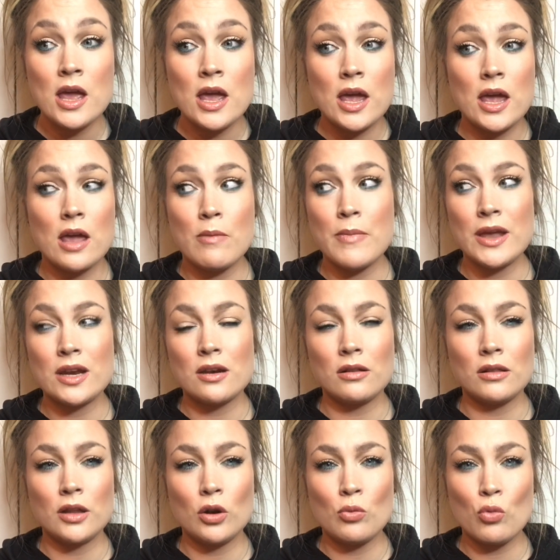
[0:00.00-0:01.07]
it made it a
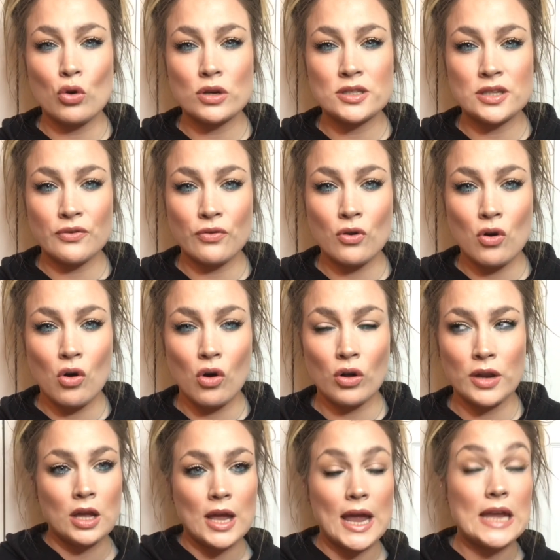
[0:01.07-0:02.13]
little more
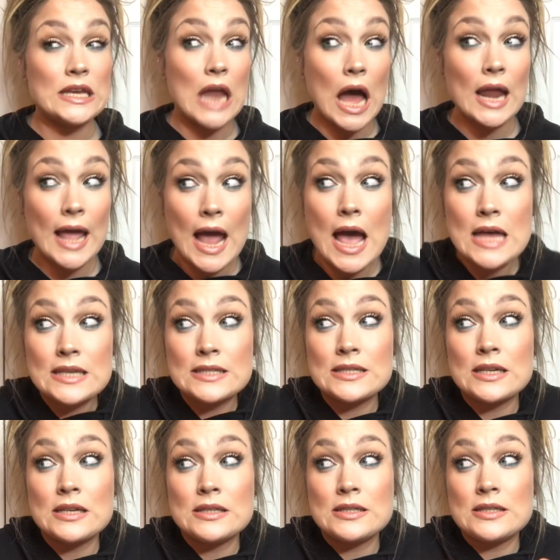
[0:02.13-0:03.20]
difficult and not
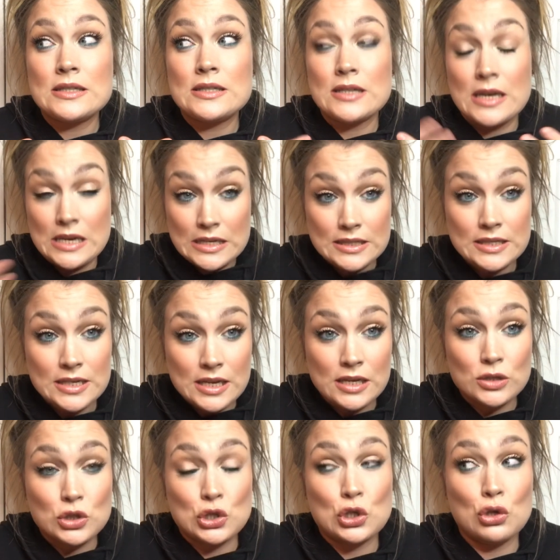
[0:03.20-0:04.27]
as
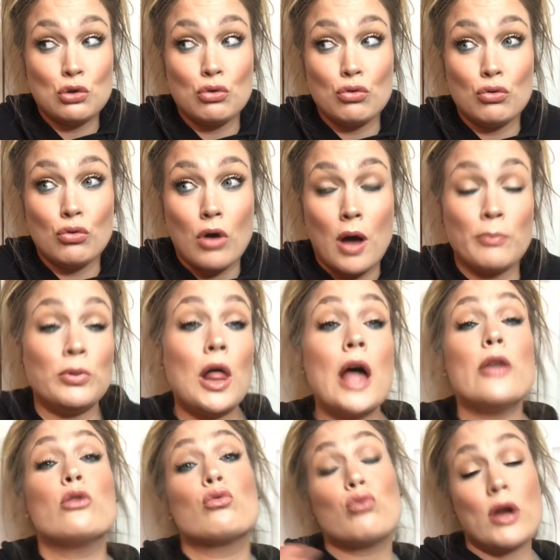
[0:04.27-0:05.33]
easy to
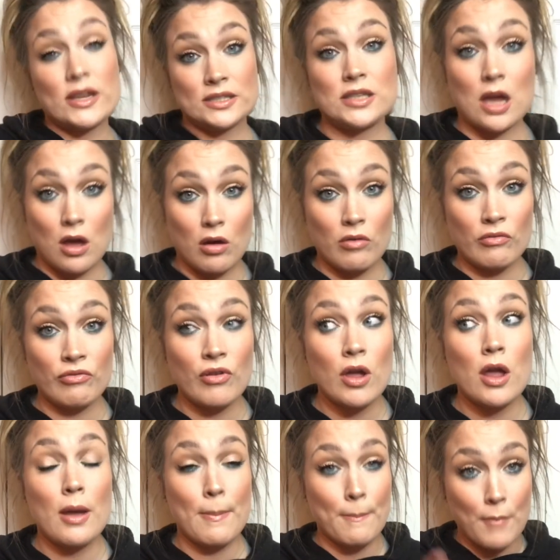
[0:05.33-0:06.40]
apply the rest of
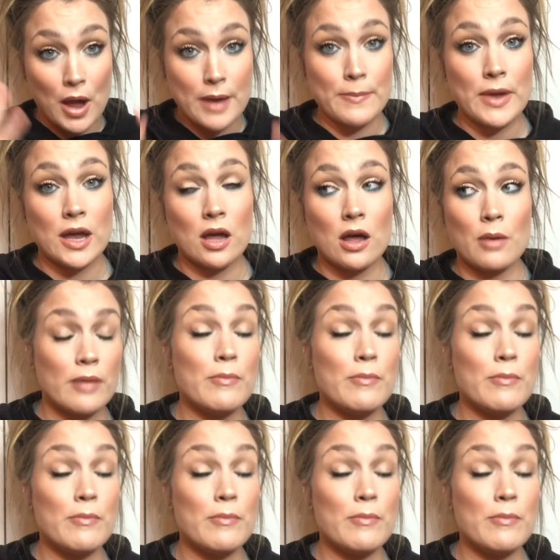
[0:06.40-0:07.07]
my makeup.